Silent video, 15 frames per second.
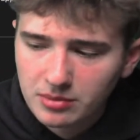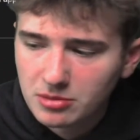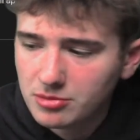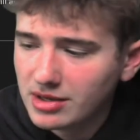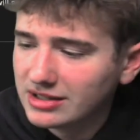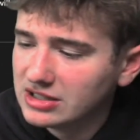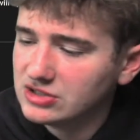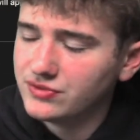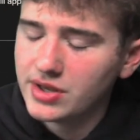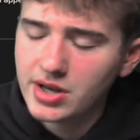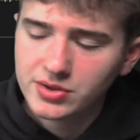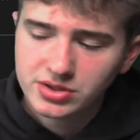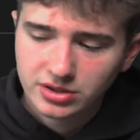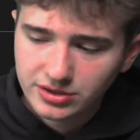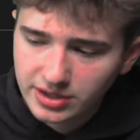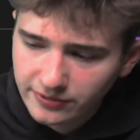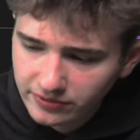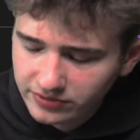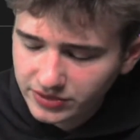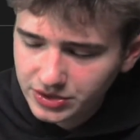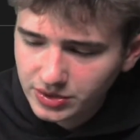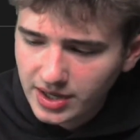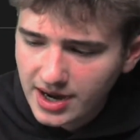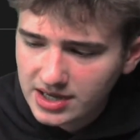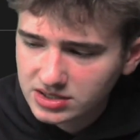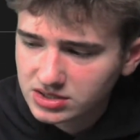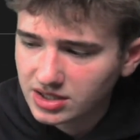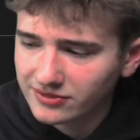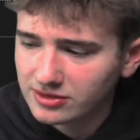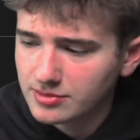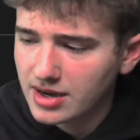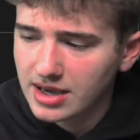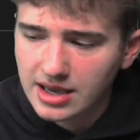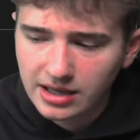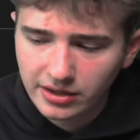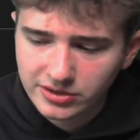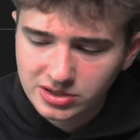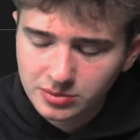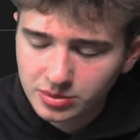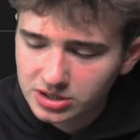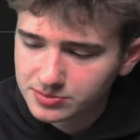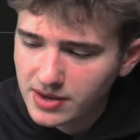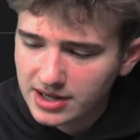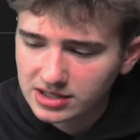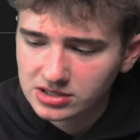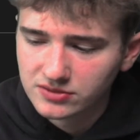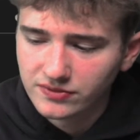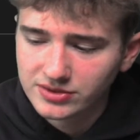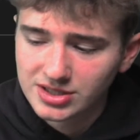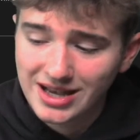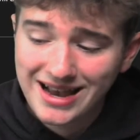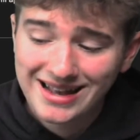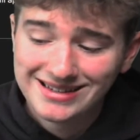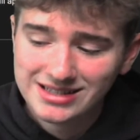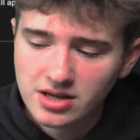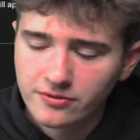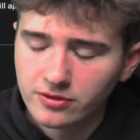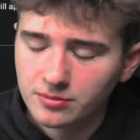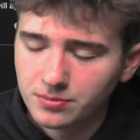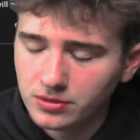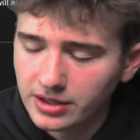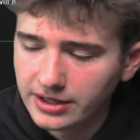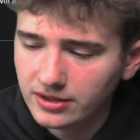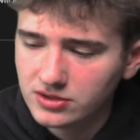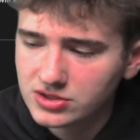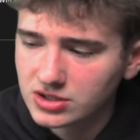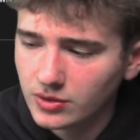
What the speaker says: I'm going to make these videos a little different for you guys, give you my angles and perspectives on different players.